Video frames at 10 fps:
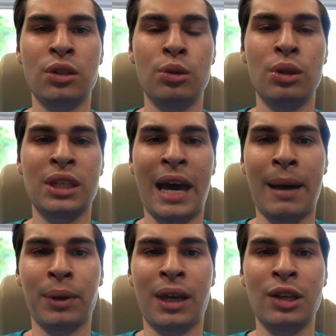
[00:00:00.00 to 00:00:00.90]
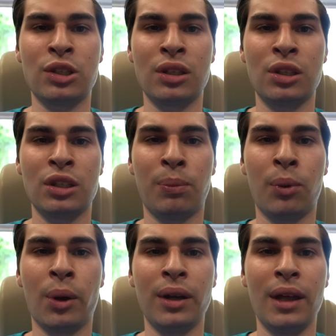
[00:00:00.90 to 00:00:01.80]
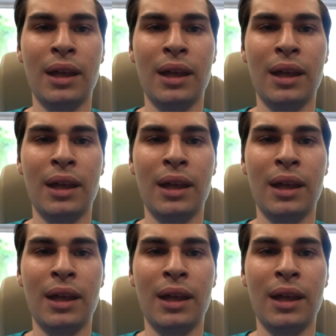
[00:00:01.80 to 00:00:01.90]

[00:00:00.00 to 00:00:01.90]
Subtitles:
to this application to support